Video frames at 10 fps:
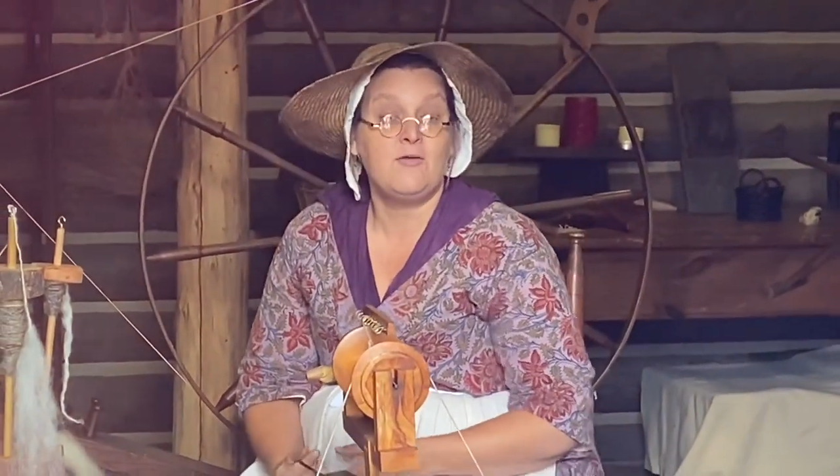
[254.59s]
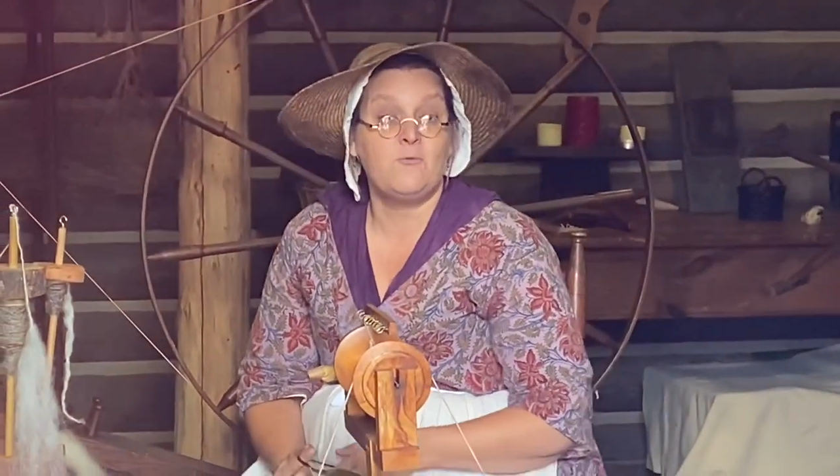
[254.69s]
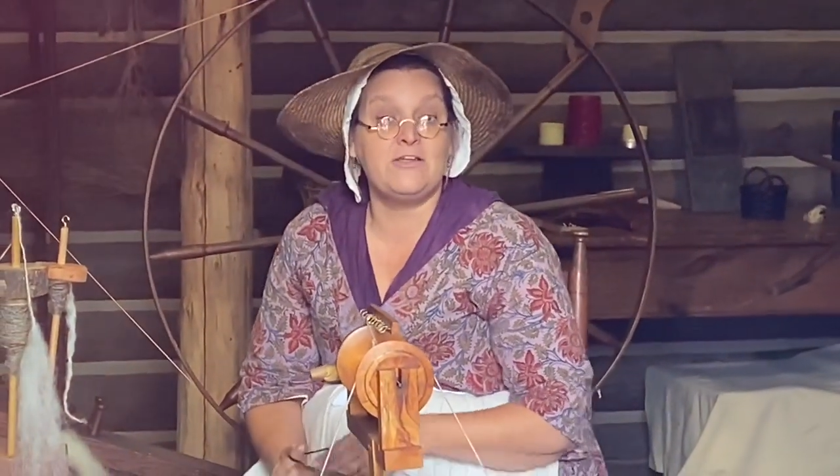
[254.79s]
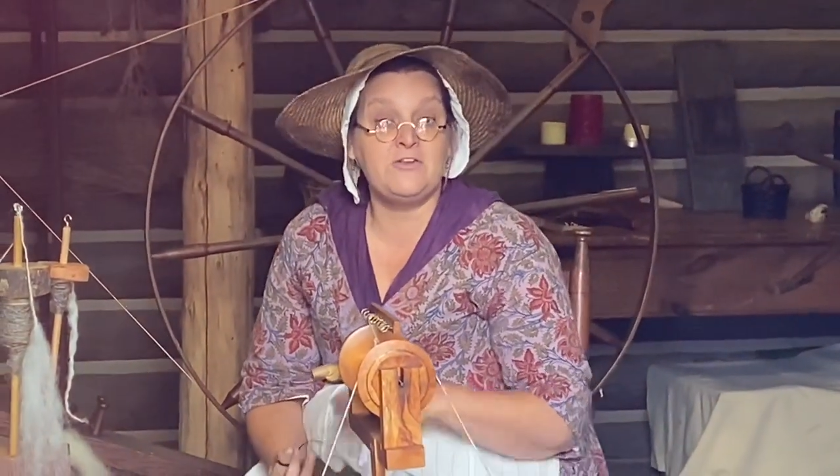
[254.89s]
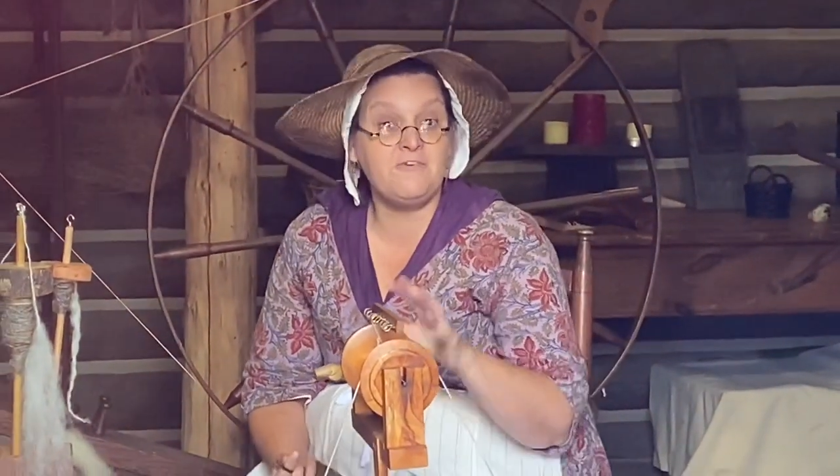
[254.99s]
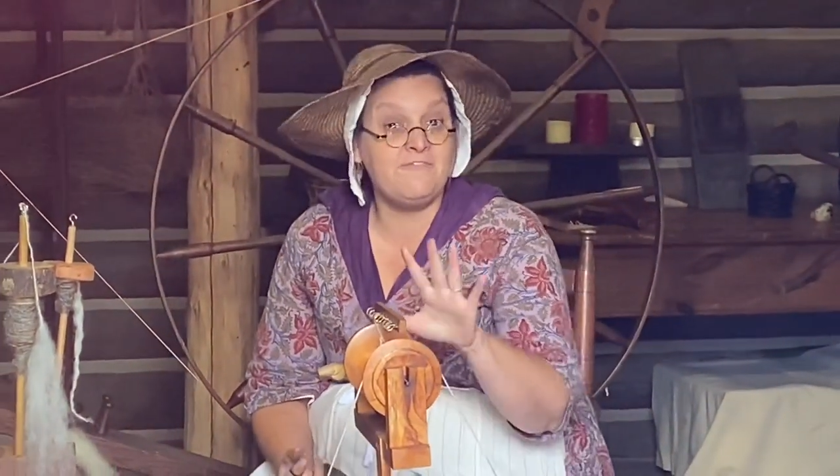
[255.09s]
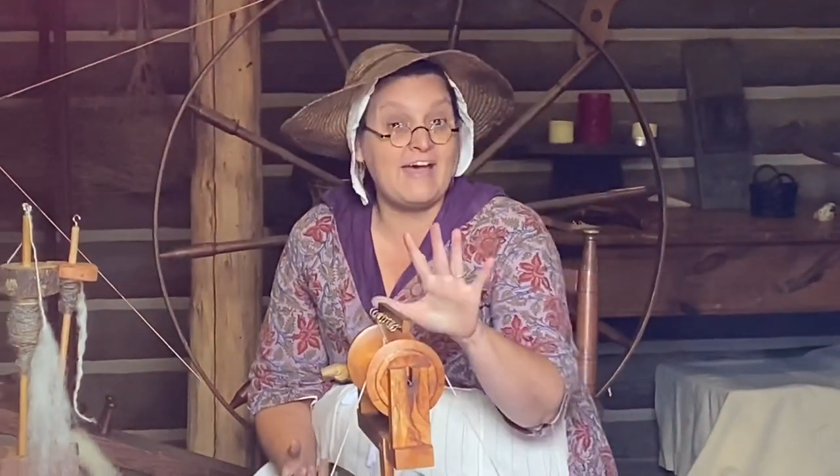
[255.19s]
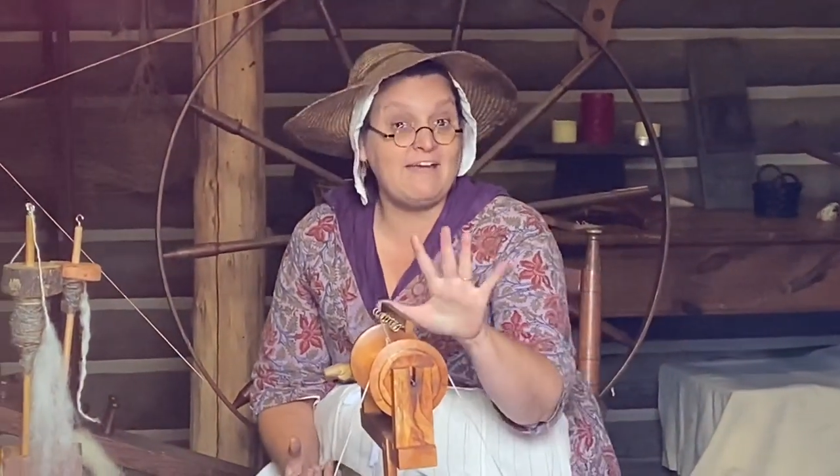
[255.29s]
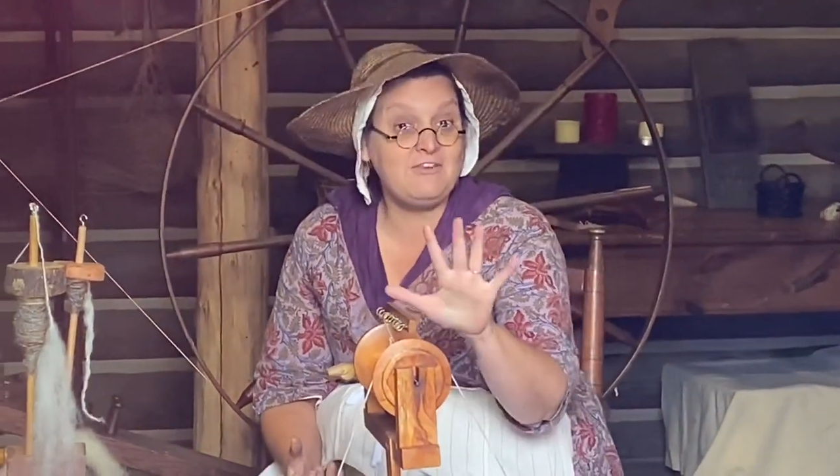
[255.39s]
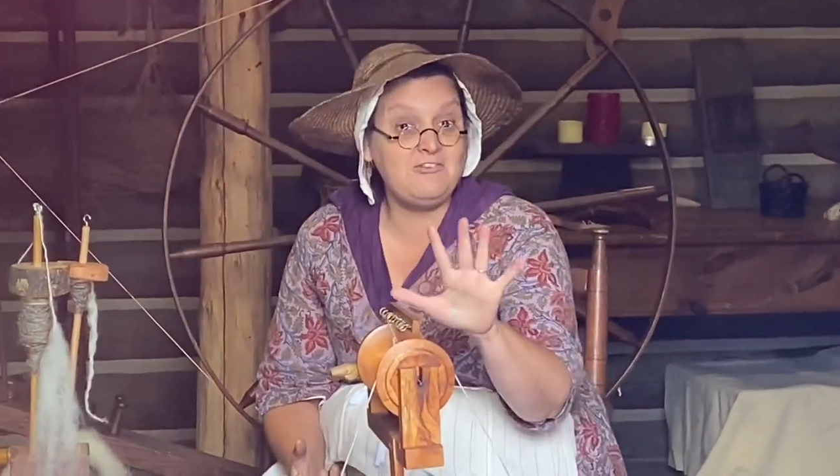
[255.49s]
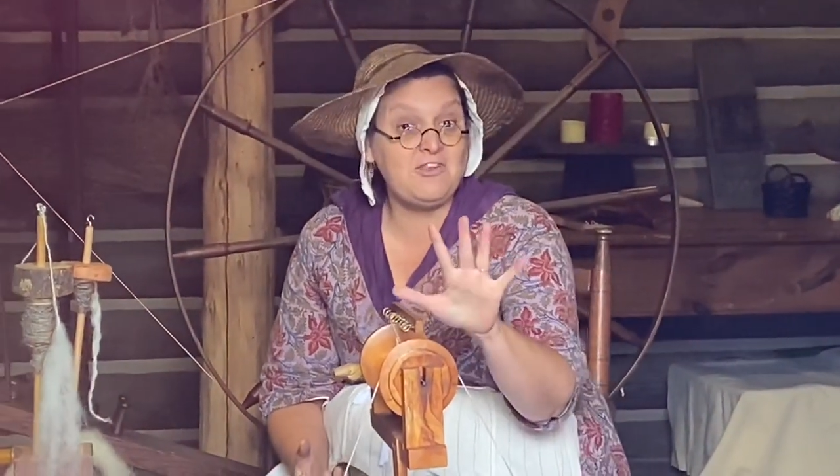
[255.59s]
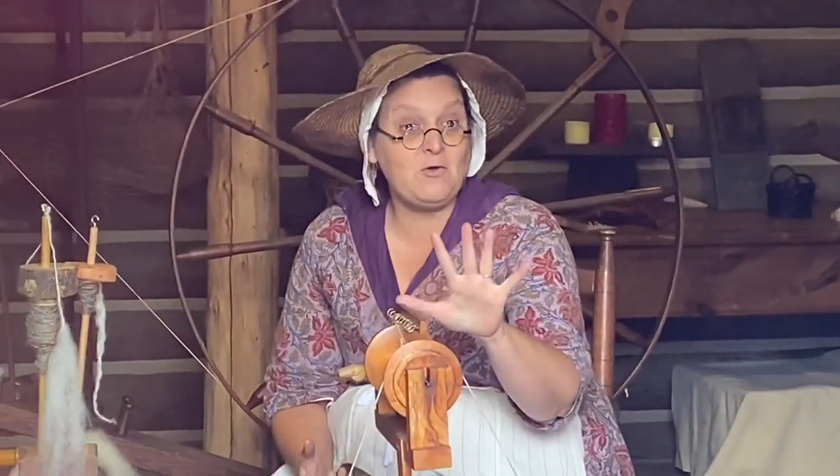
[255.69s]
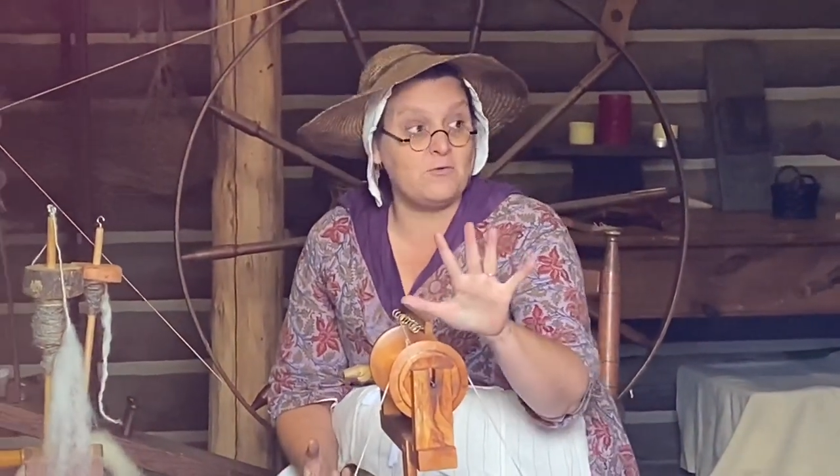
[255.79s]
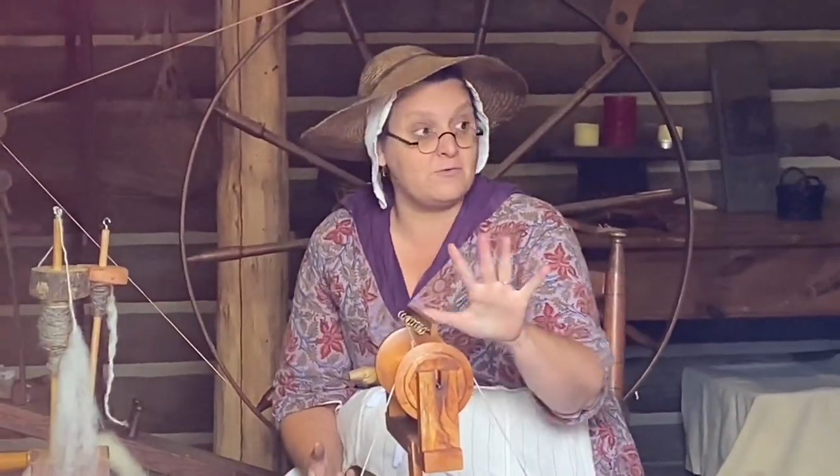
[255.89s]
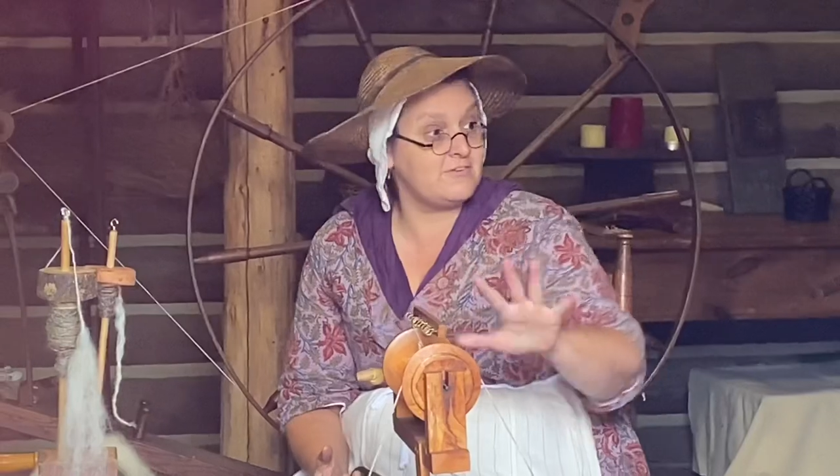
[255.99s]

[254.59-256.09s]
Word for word: When you're five years old,